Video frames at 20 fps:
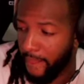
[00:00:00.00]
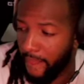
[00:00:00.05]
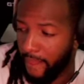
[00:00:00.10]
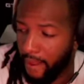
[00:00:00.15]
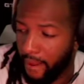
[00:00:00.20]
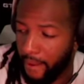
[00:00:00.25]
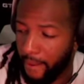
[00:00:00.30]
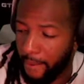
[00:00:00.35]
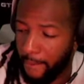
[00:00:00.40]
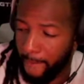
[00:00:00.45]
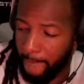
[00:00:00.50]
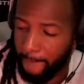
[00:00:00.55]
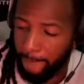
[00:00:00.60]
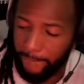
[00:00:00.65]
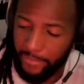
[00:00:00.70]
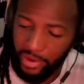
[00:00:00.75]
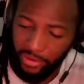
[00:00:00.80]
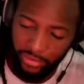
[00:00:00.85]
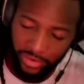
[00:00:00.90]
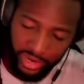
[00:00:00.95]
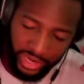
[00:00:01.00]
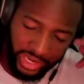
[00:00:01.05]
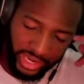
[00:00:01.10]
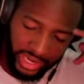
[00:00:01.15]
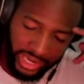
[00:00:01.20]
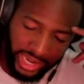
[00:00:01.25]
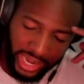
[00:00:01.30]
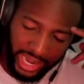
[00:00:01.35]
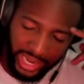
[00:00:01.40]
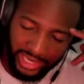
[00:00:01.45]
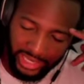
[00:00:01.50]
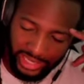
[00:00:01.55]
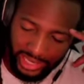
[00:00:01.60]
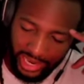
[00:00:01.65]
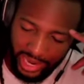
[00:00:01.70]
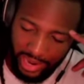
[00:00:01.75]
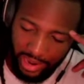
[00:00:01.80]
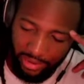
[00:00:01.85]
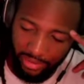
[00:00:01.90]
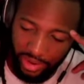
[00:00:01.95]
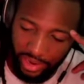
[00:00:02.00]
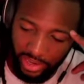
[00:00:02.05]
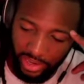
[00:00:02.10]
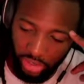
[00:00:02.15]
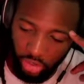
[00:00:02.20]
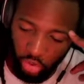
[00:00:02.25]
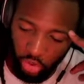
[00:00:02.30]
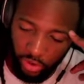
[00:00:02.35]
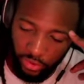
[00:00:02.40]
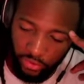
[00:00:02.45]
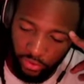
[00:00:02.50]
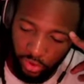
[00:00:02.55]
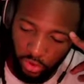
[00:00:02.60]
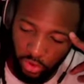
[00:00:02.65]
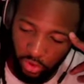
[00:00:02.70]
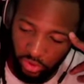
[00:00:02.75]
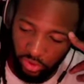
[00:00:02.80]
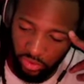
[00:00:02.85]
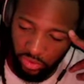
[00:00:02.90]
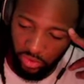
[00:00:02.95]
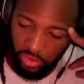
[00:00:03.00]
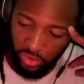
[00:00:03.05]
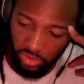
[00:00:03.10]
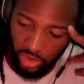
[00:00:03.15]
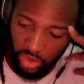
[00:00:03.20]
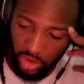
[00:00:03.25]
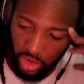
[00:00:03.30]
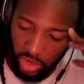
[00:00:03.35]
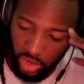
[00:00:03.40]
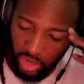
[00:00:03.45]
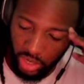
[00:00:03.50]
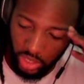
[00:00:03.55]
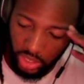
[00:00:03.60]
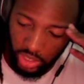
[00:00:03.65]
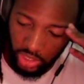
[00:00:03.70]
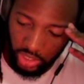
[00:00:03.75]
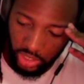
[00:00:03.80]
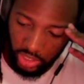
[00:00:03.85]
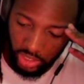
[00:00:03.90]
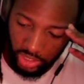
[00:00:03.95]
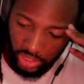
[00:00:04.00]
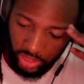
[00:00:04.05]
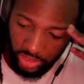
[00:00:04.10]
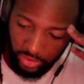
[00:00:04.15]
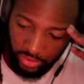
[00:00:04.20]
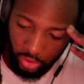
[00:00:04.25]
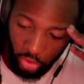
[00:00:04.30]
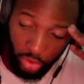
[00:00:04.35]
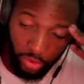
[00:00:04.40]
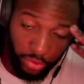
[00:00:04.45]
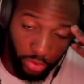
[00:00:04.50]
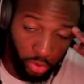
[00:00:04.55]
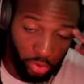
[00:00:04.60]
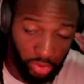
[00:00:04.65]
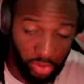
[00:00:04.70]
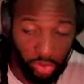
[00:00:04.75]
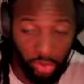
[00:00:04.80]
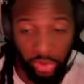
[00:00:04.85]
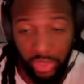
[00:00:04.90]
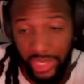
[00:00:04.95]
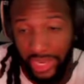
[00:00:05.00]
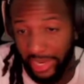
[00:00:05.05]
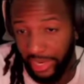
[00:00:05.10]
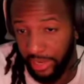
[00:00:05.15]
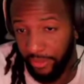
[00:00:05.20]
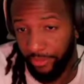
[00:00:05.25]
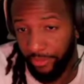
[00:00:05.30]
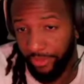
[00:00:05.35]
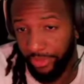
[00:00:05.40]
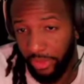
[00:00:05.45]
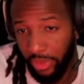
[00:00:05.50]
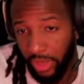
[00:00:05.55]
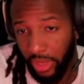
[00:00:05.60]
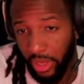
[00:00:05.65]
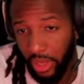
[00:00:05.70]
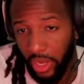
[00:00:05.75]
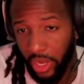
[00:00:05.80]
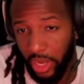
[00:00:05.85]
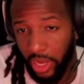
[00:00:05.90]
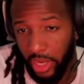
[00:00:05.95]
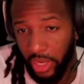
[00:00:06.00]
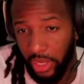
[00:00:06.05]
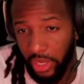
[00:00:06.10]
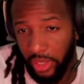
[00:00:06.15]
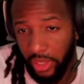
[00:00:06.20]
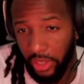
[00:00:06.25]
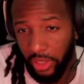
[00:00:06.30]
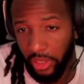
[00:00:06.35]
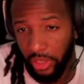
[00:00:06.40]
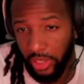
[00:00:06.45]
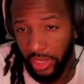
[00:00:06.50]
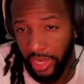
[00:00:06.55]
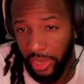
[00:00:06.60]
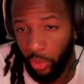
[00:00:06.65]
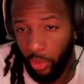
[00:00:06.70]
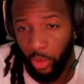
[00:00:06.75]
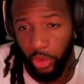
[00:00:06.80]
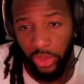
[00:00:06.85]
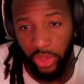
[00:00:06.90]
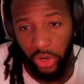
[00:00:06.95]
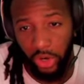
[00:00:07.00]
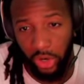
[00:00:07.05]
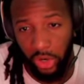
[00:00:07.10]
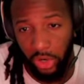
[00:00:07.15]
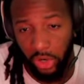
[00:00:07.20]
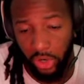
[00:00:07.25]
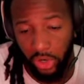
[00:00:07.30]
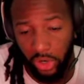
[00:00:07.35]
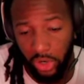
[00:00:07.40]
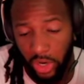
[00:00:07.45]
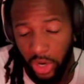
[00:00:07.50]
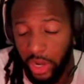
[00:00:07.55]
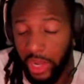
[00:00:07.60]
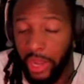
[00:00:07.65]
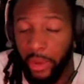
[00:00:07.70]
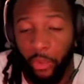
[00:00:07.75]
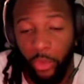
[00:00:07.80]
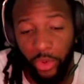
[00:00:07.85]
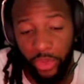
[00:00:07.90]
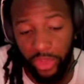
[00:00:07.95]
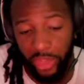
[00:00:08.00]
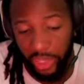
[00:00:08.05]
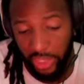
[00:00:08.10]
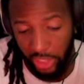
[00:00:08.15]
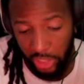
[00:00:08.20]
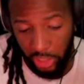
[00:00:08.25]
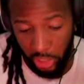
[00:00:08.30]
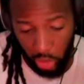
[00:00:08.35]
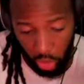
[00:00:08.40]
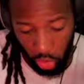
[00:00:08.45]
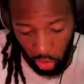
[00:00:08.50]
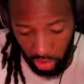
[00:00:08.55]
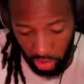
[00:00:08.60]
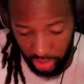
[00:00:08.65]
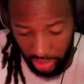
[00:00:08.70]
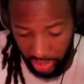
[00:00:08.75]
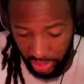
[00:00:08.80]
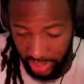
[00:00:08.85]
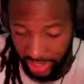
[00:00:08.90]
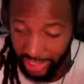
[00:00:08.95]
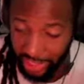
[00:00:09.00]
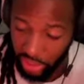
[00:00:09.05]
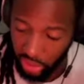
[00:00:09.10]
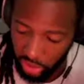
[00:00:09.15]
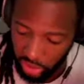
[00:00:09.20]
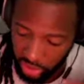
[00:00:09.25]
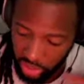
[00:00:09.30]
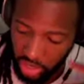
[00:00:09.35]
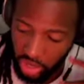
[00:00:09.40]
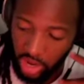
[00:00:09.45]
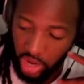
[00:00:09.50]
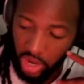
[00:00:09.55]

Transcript: um, I forget the guy's name that Soi Fon, uh, Soi Fon's lieutenant, uh, him with her, him with his little uh, sister